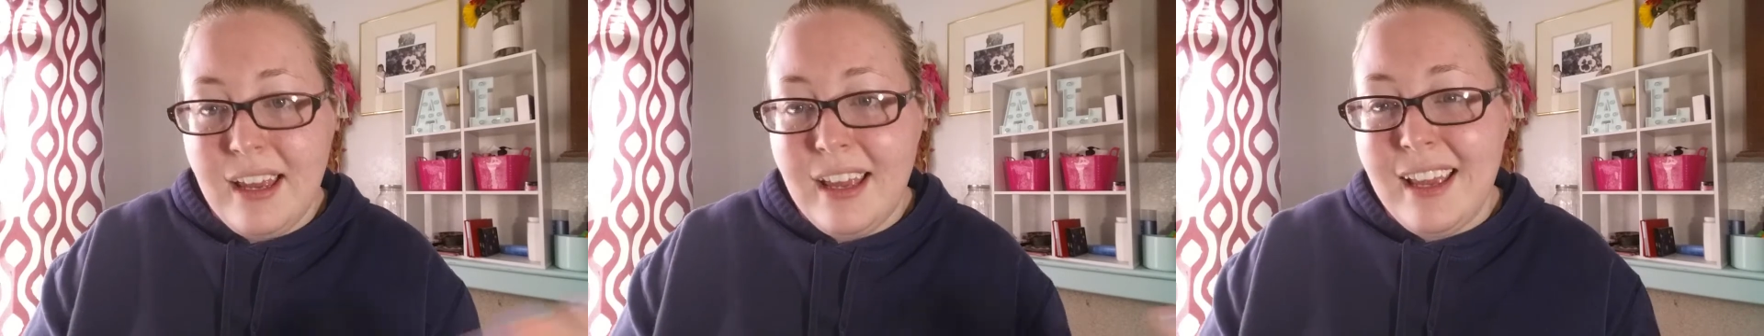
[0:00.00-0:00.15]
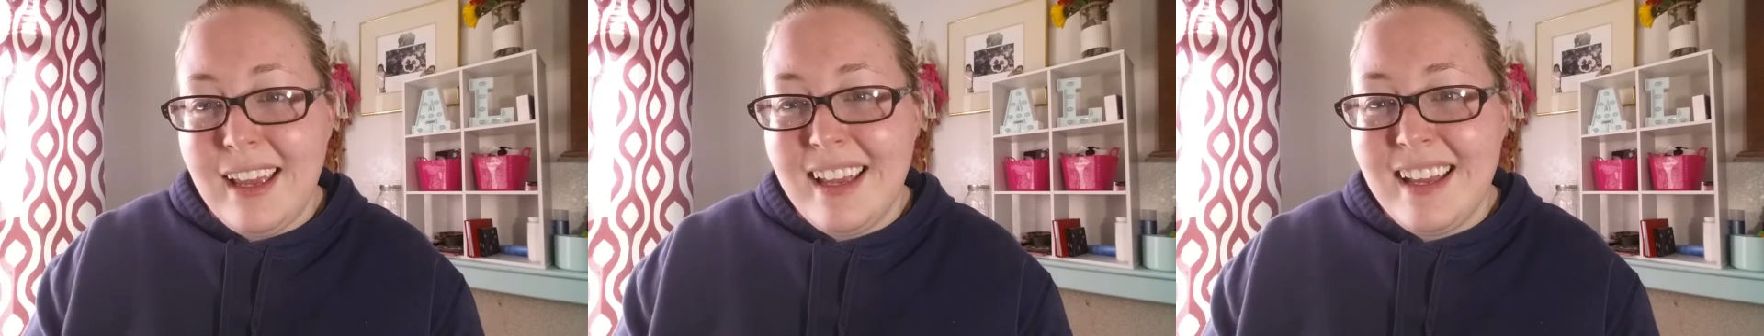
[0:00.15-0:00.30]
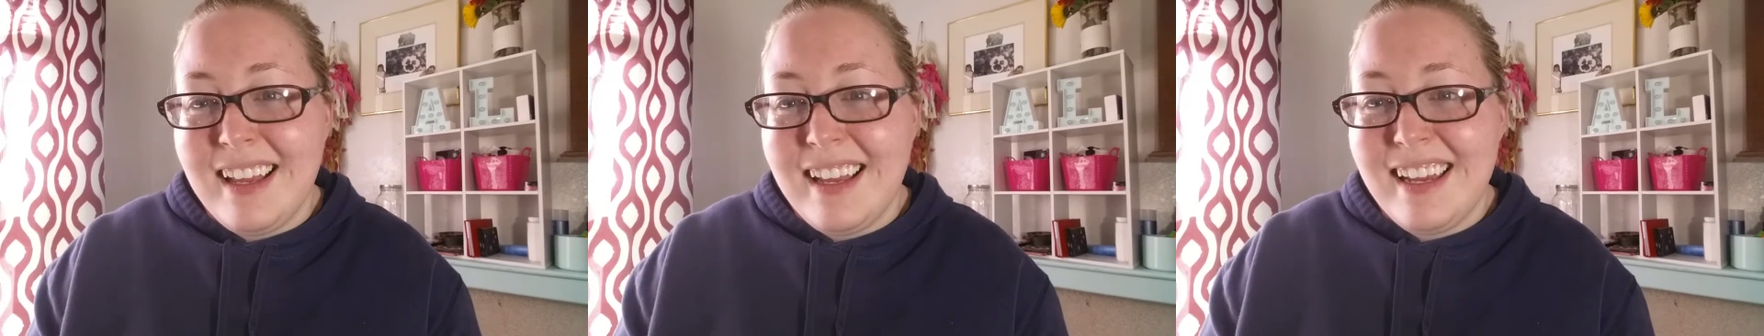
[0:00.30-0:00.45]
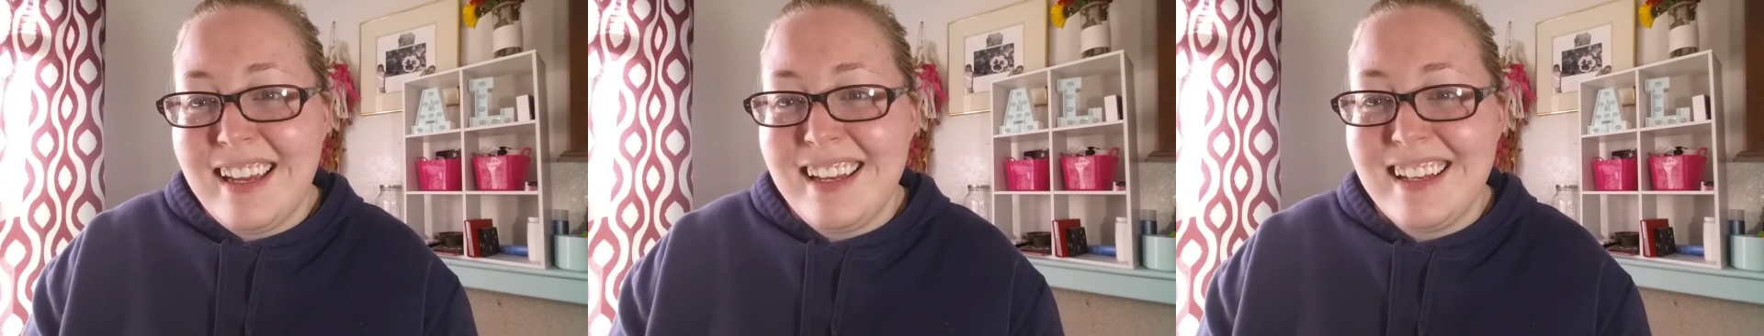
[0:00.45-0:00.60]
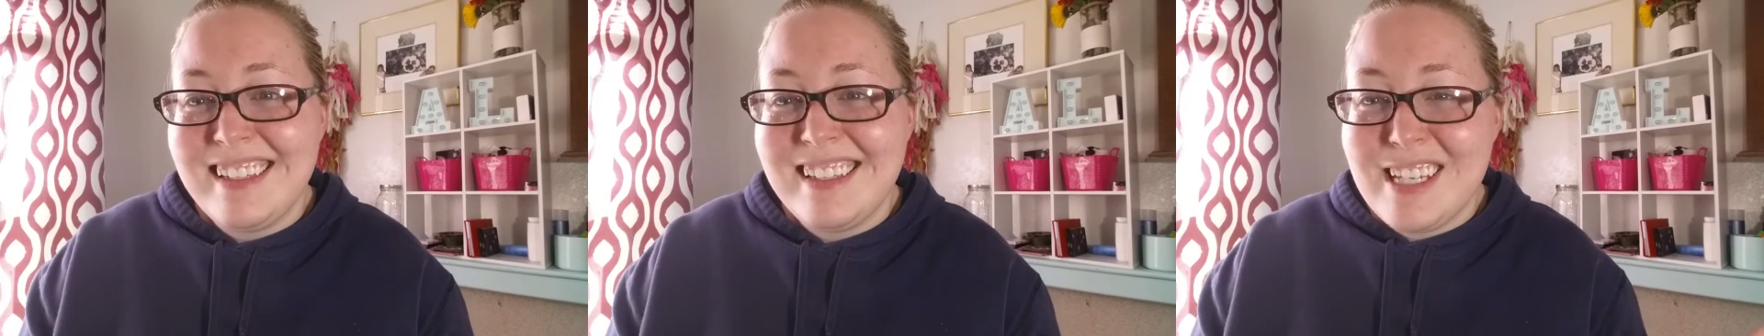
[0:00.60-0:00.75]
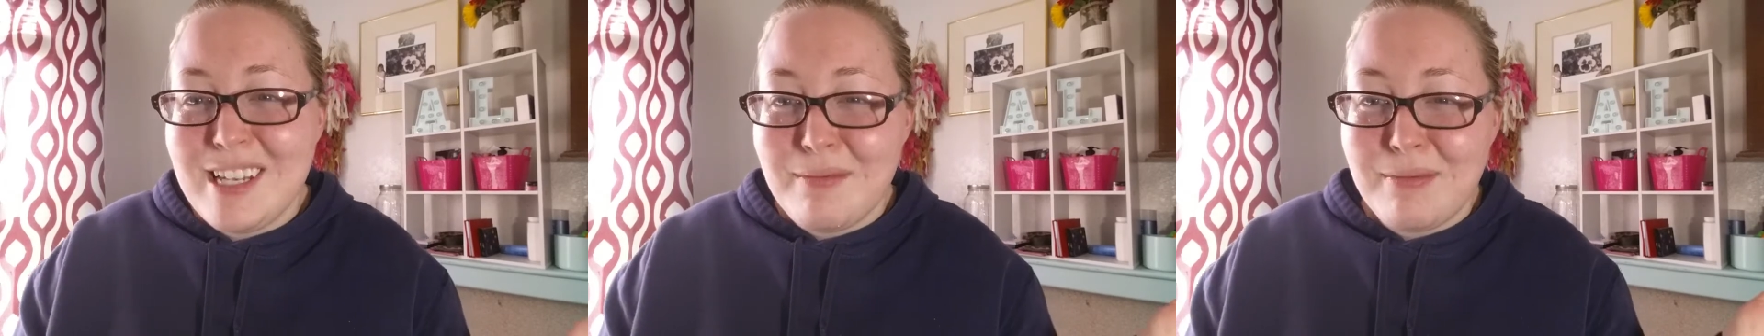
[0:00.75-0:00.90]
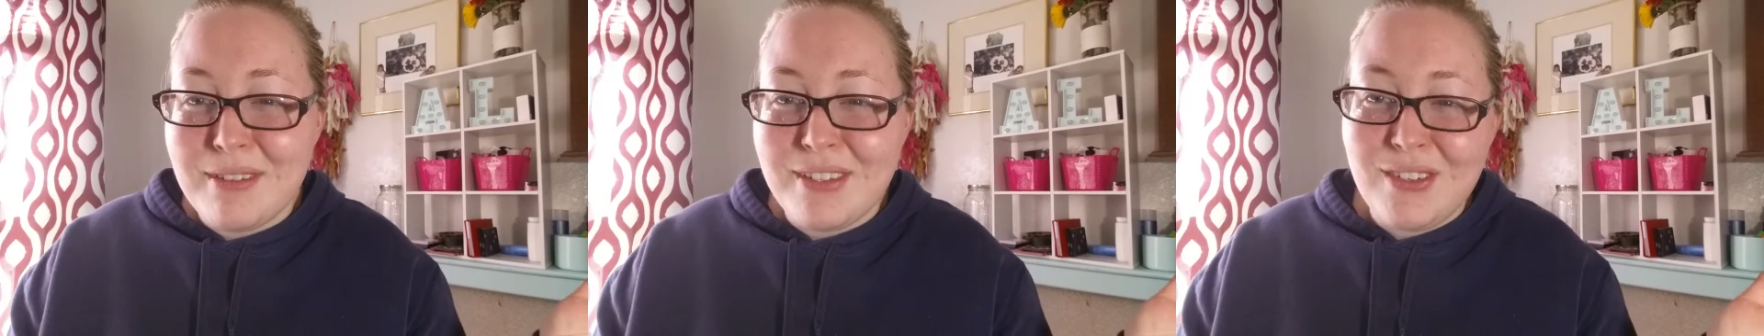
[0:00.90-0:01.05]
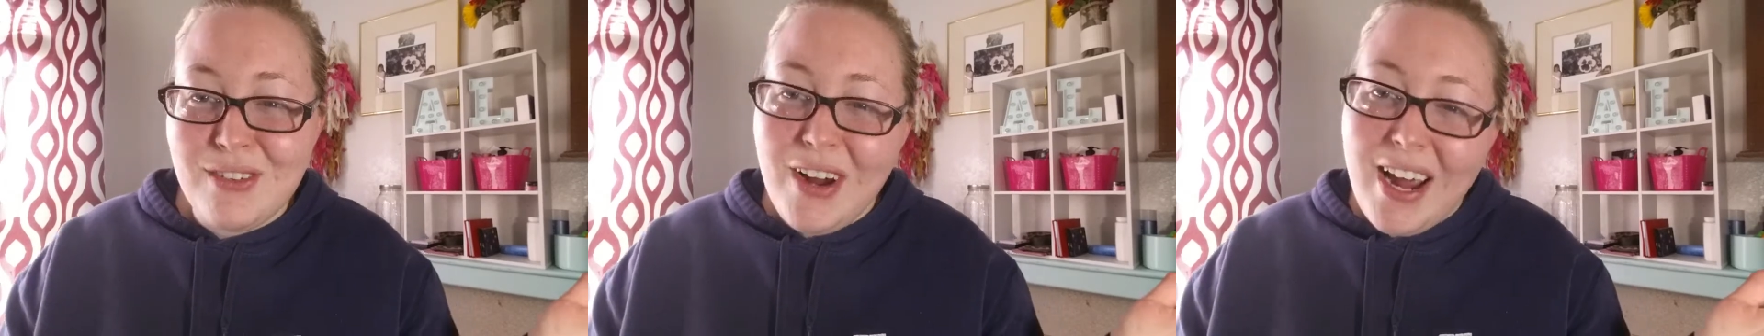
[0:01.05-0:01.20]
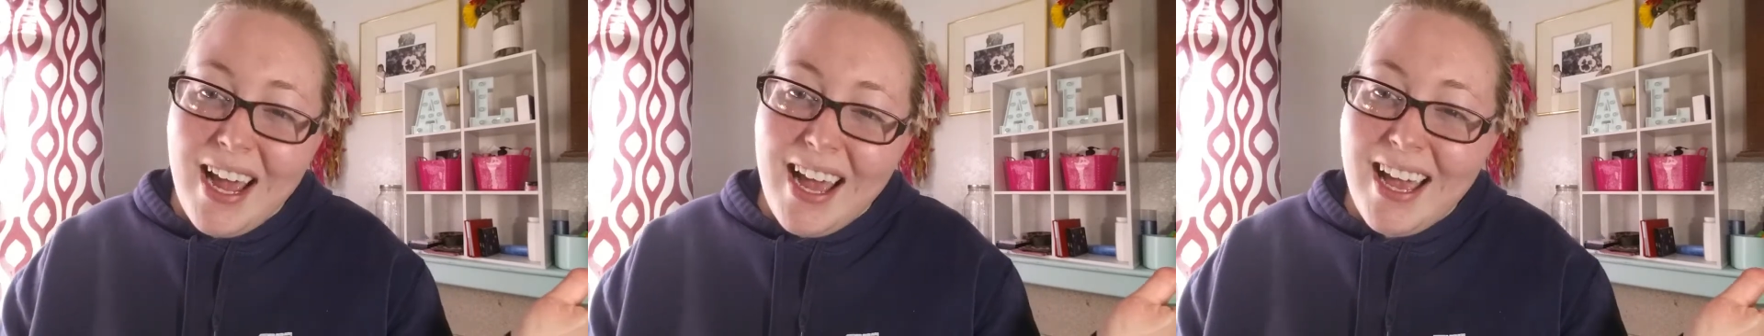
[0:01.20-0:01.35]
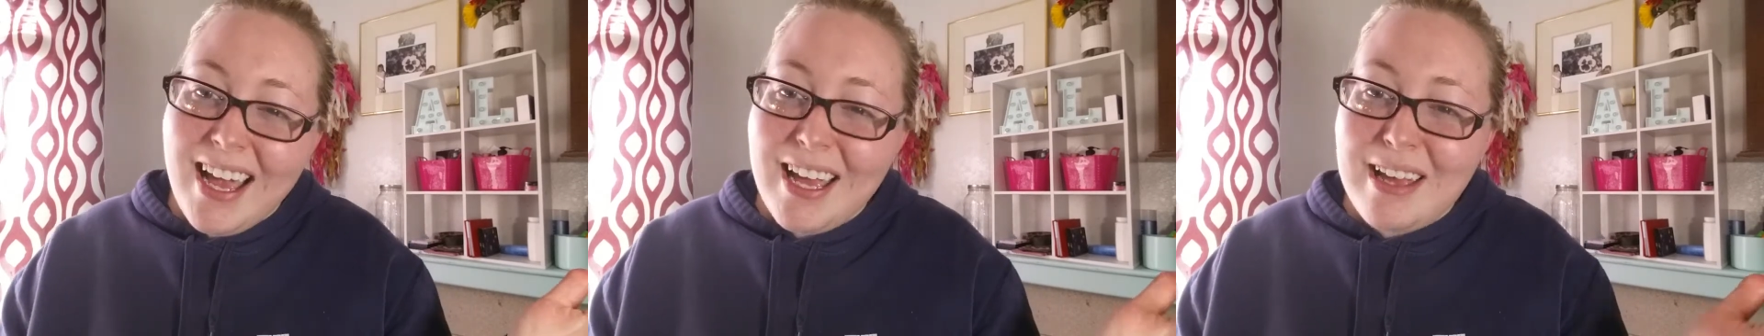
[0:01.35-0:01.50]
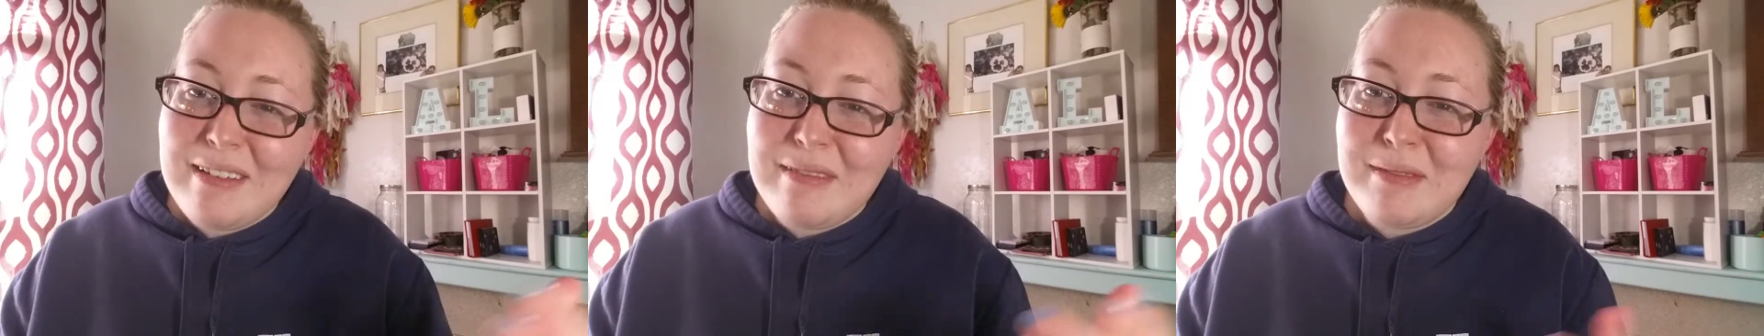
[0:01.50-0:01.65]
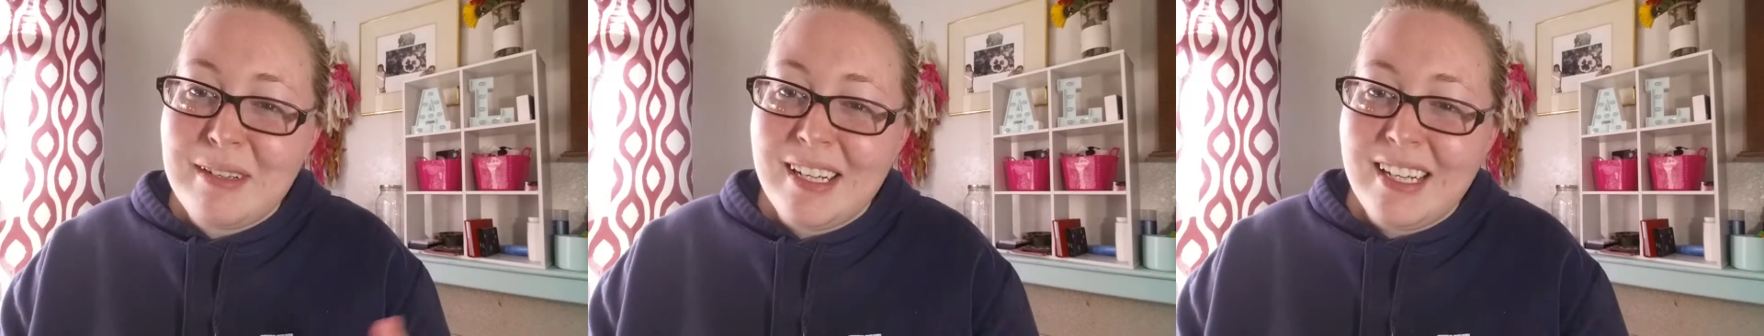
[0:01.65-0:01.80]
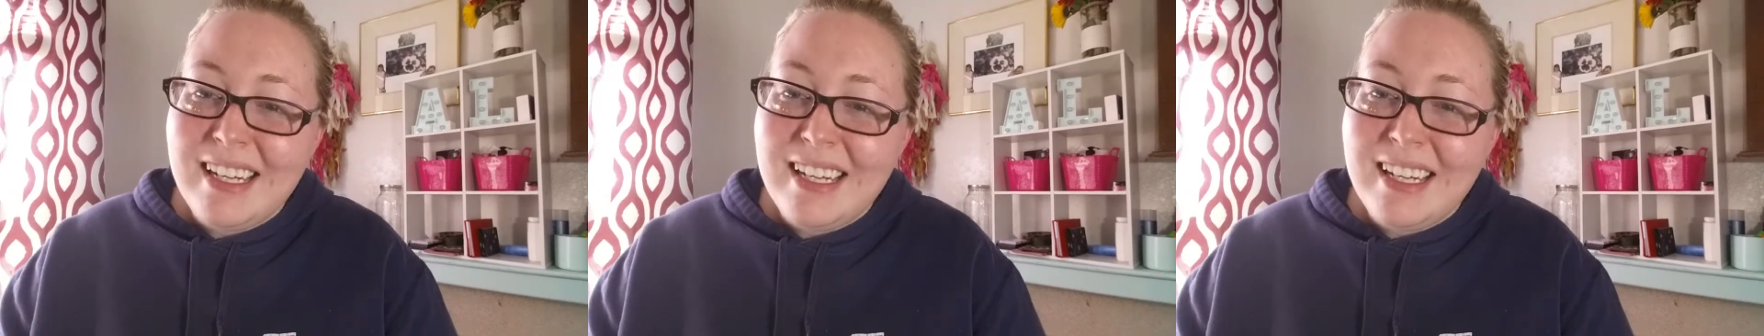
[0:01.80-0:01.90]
and subscribe.